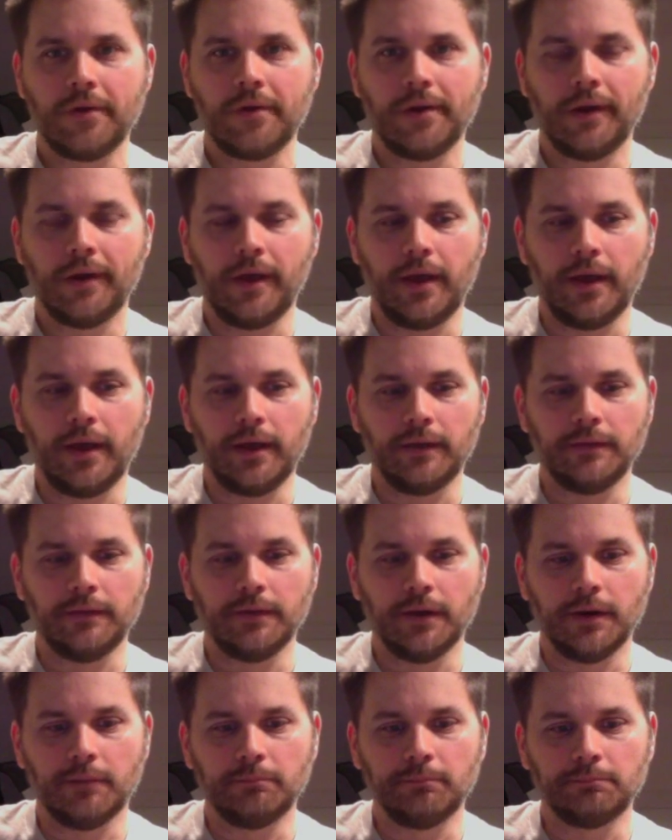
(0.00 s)
and
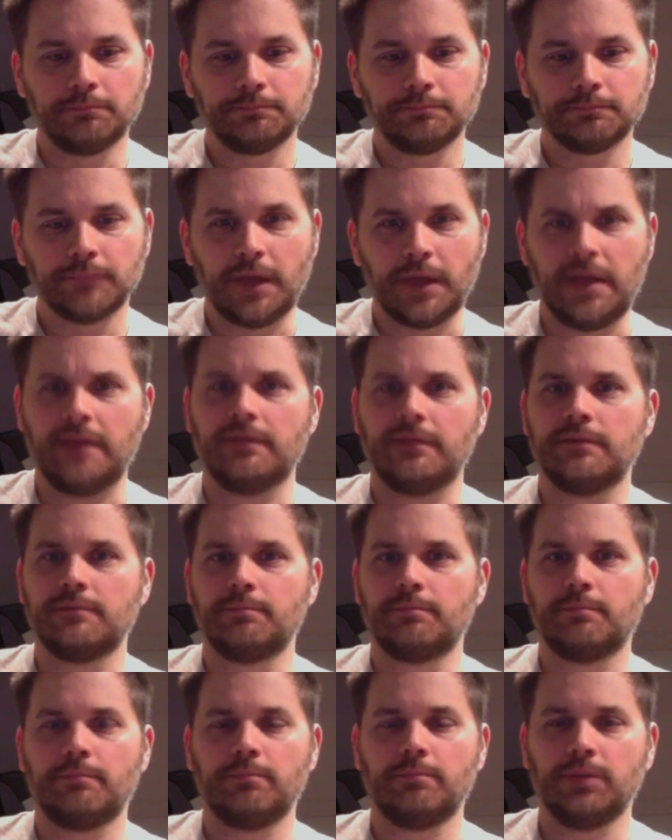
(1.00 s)
um, I ate
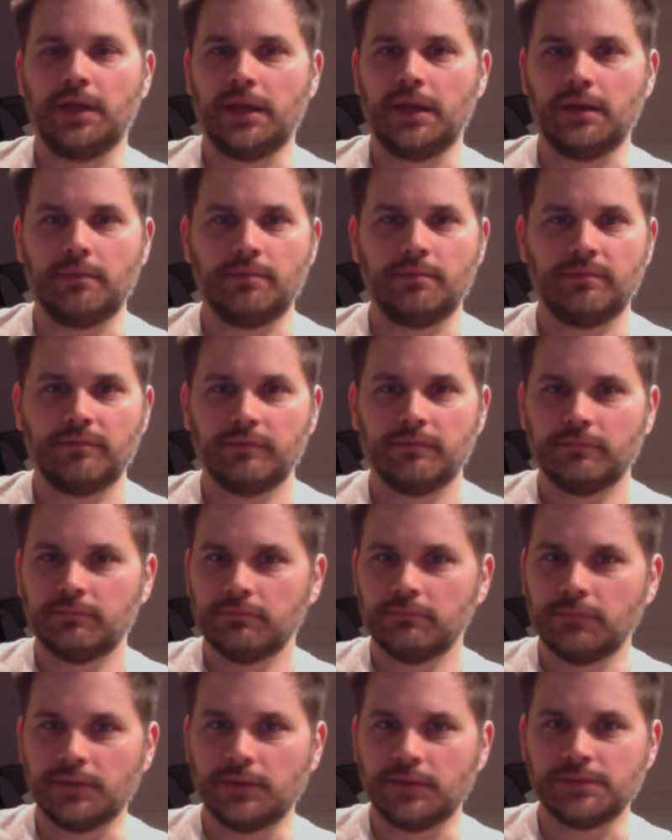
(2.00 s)
this plate of
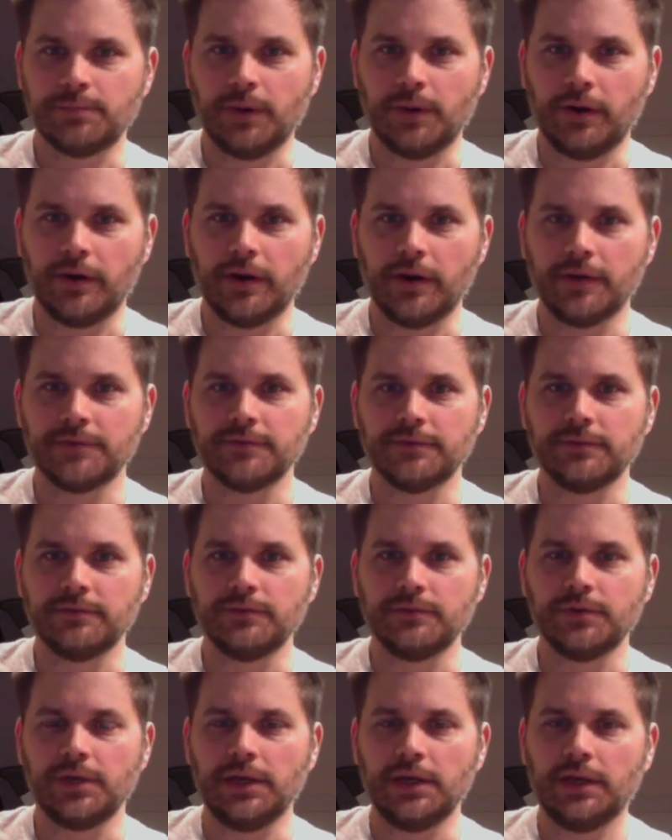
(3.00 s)
asparagus and
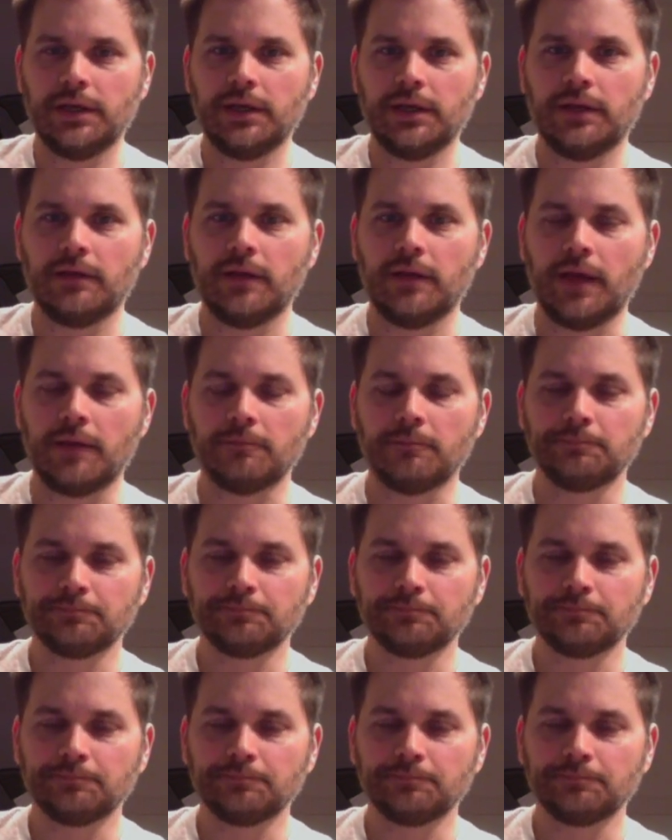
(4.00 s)
zucchini and that.